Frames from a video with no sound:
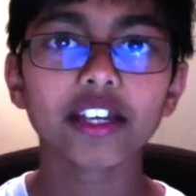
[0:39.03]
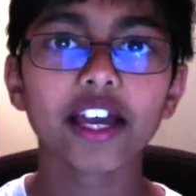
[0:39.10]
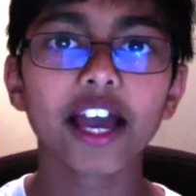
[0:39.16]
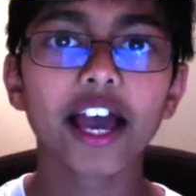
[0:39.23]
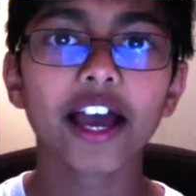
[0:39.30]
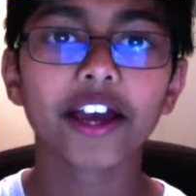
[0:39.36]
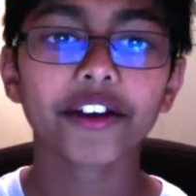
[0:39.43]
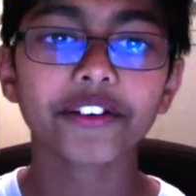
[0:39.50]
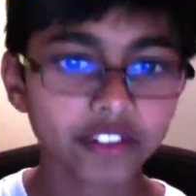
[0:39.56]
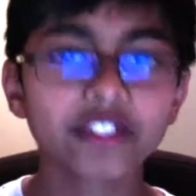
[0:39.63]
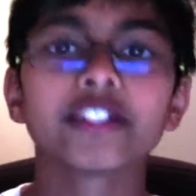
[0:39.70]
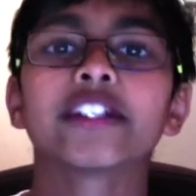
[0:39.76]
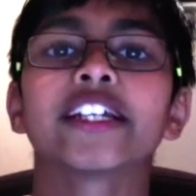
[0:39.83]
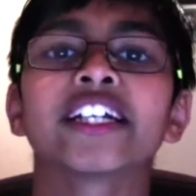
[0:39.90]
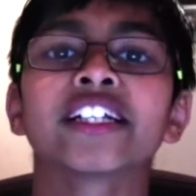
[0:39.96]
and
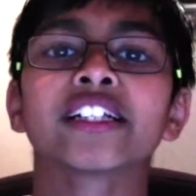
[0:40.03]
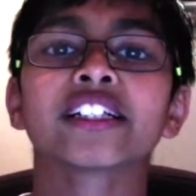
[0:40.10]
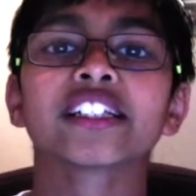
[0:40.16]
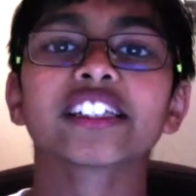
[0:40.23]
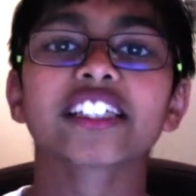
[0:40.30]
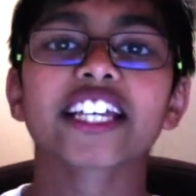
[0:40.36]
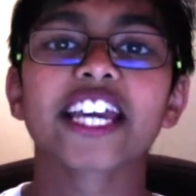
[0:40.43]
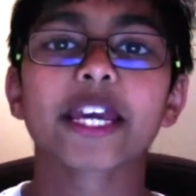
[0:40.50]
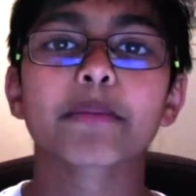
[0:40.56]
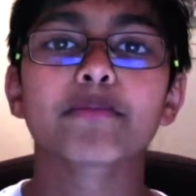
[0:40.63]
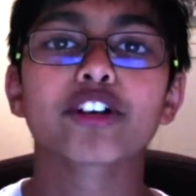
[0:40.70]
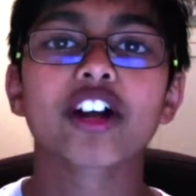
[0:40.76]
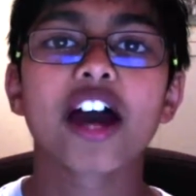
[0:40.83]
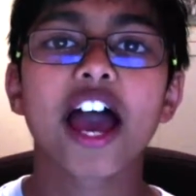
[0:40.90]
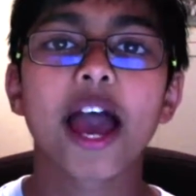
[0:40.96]
Nils
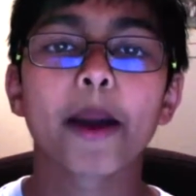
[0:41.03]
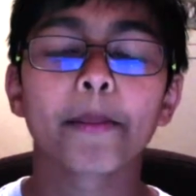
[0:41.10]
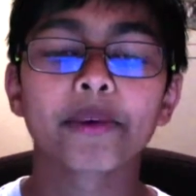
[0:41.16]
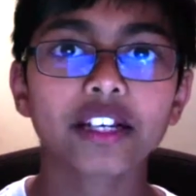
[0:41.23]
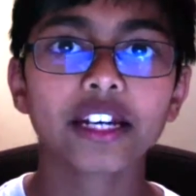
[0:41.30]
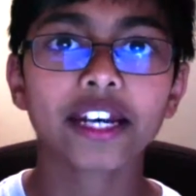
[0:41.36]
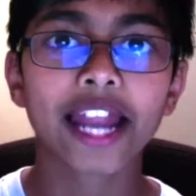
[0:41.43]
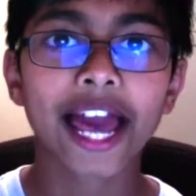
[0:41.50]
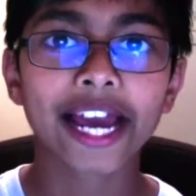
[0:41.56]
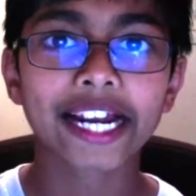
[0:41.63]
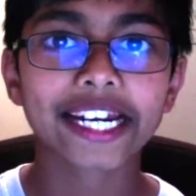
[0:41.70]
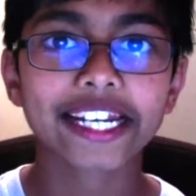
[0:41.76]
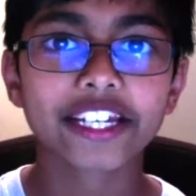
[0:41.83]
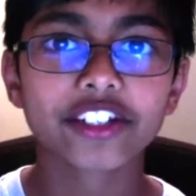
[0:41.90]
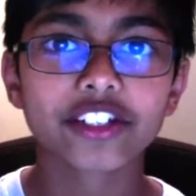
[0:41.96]
Abraham
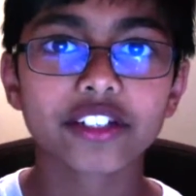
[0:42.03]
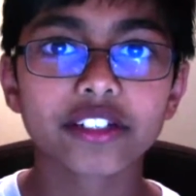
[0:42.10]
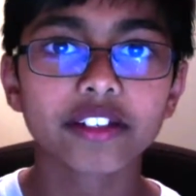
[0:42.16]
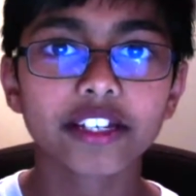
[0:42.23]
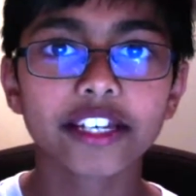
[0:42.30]
Langlet